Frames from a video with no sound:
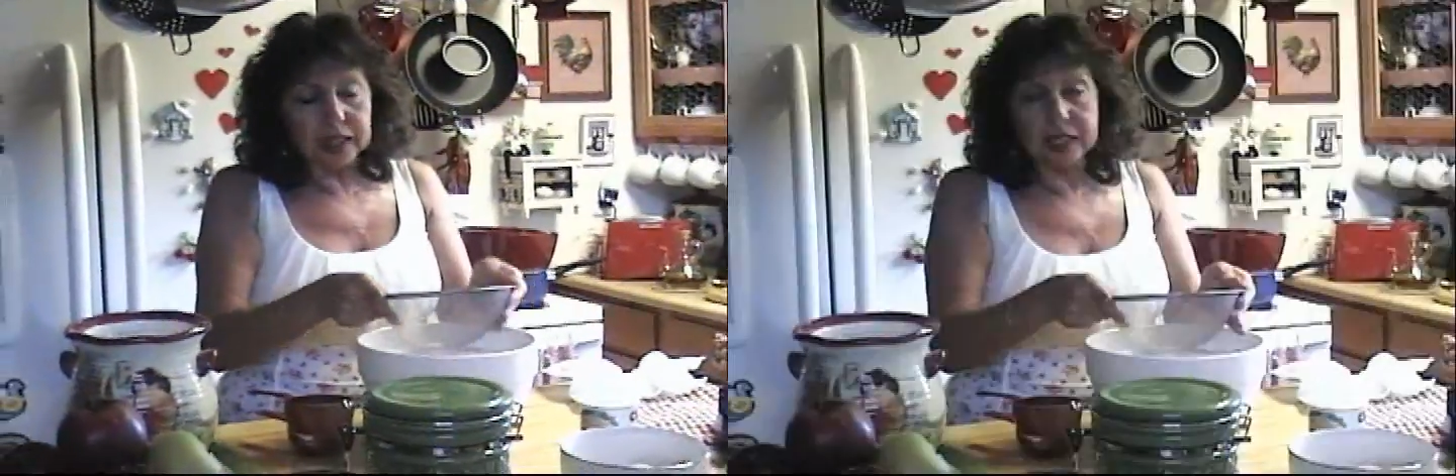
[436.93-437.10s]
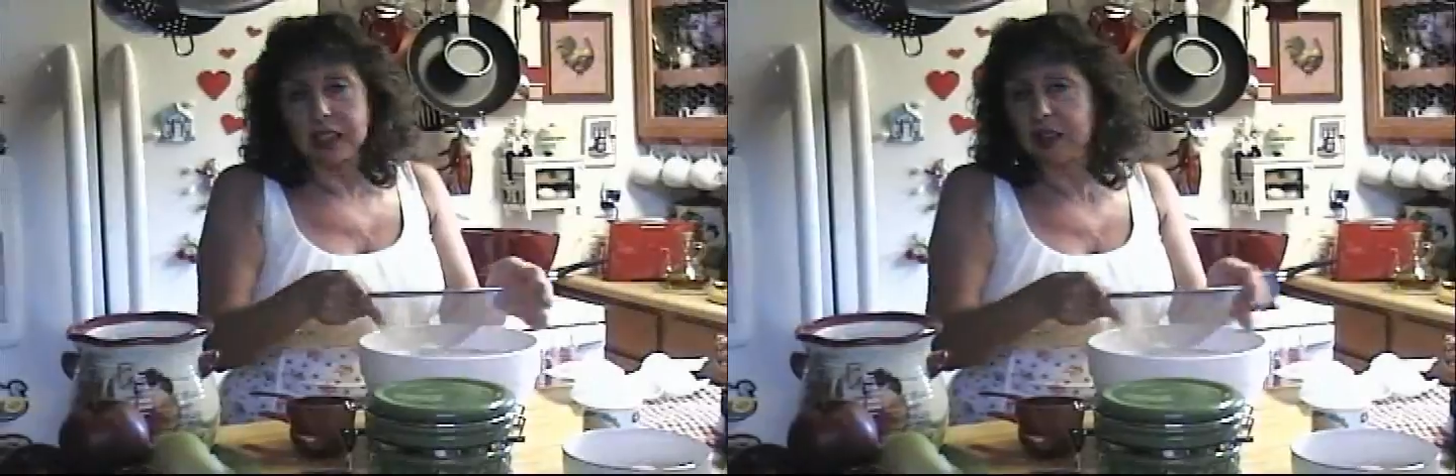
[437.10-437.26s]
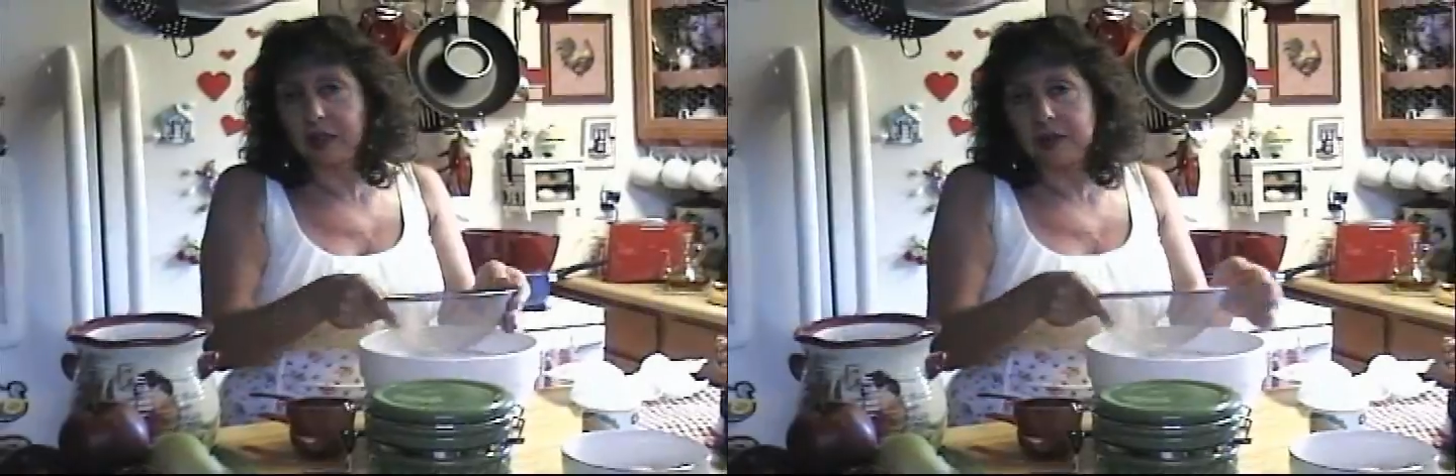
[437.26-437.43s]

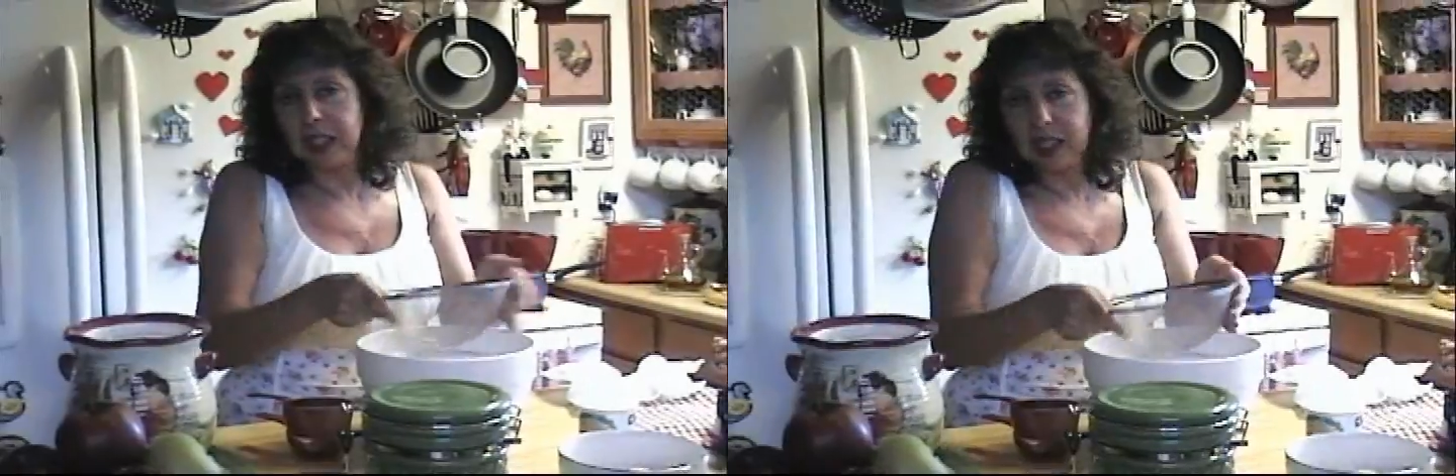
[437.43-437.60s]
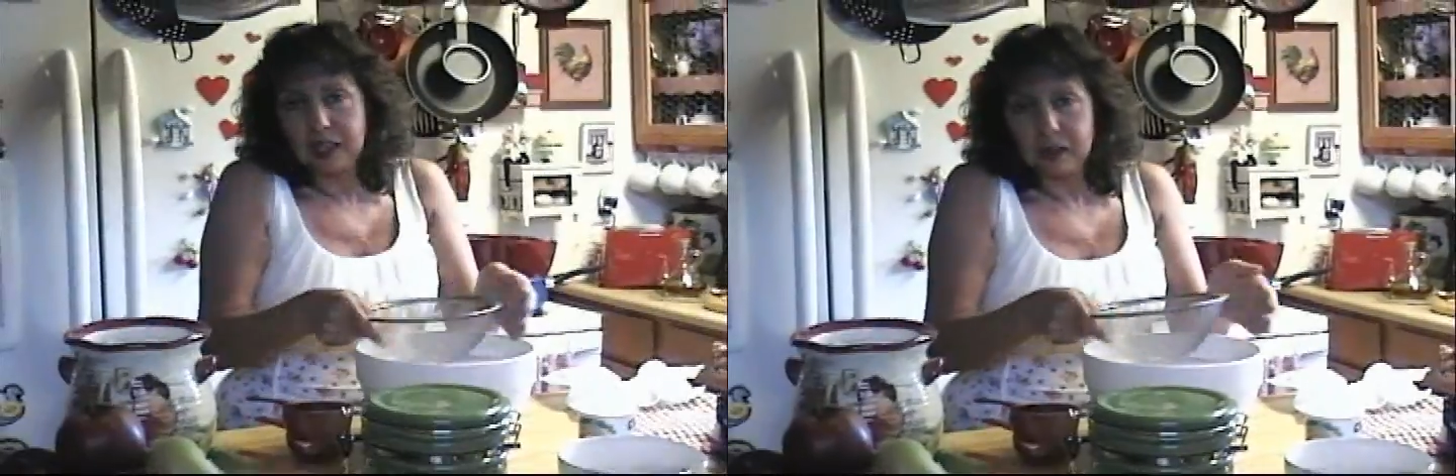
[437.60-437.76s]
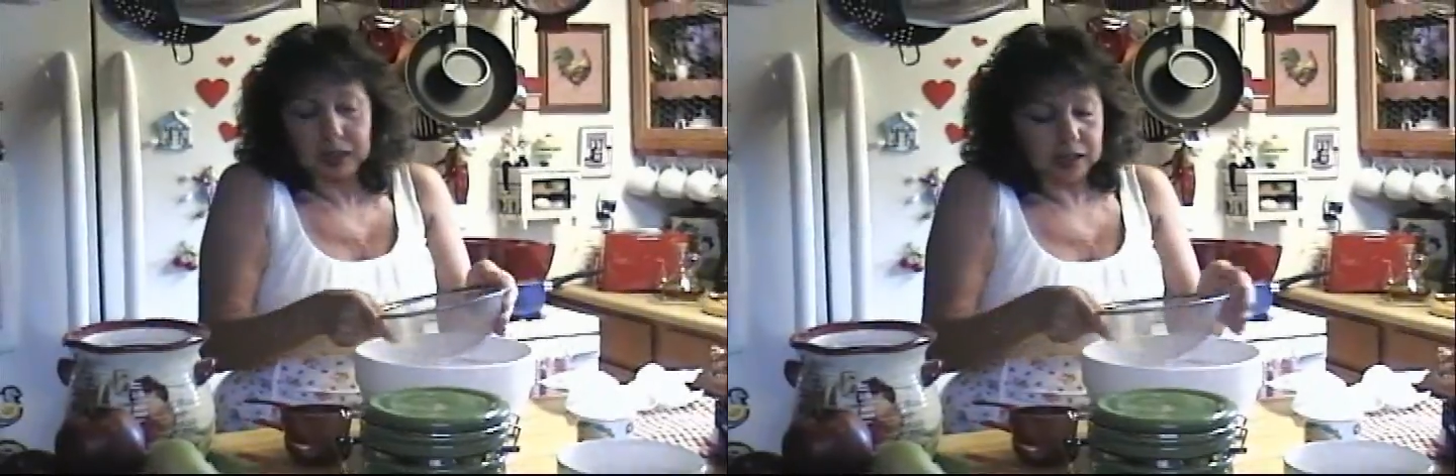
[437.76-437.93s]
listened to me
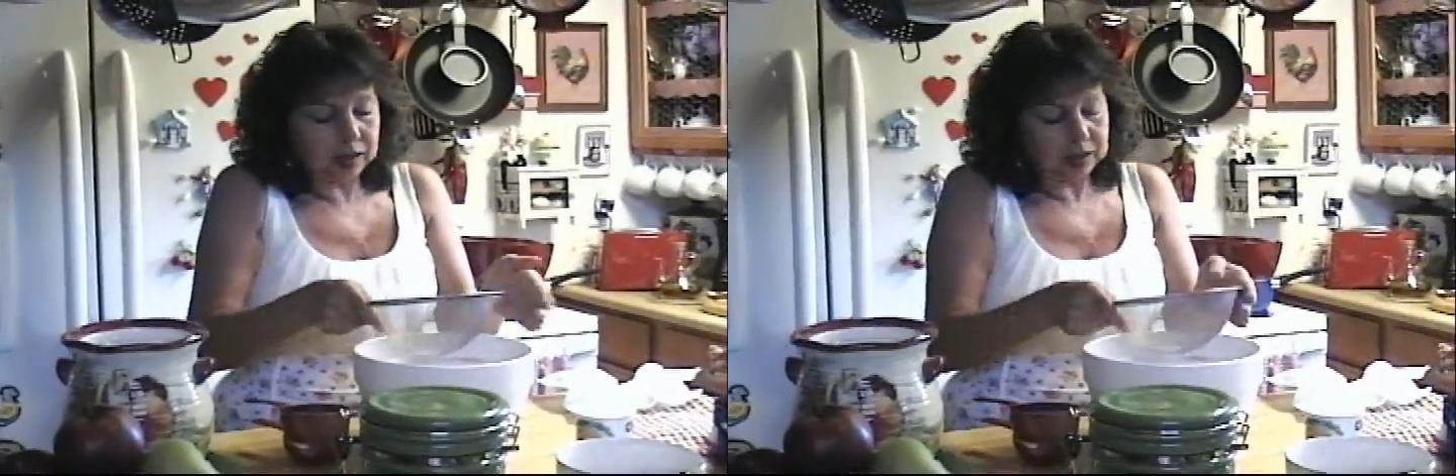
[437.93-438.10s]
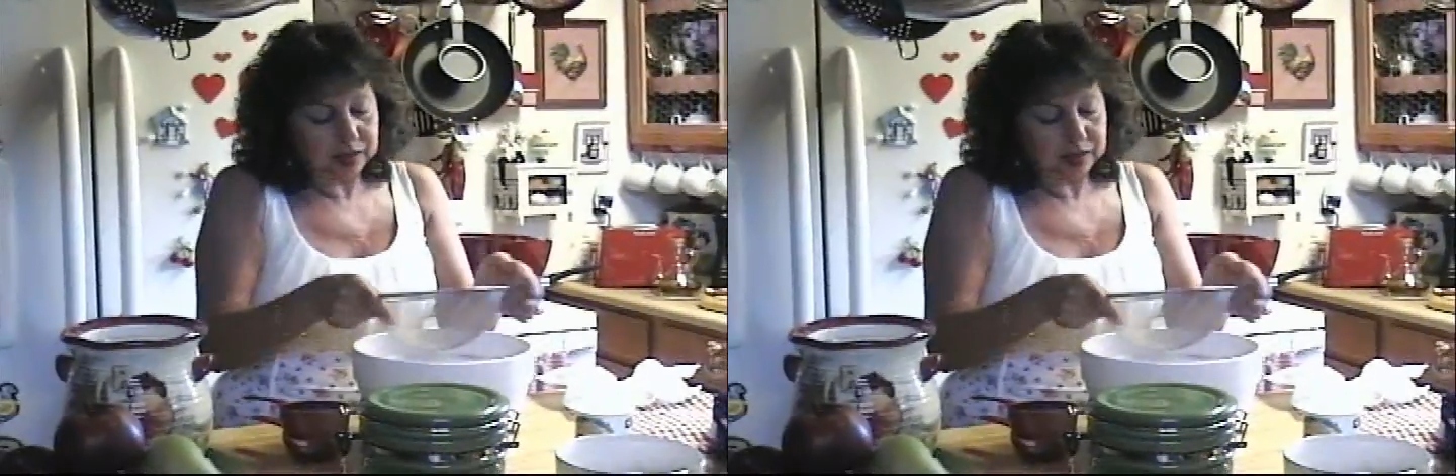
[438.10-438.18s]
anyway.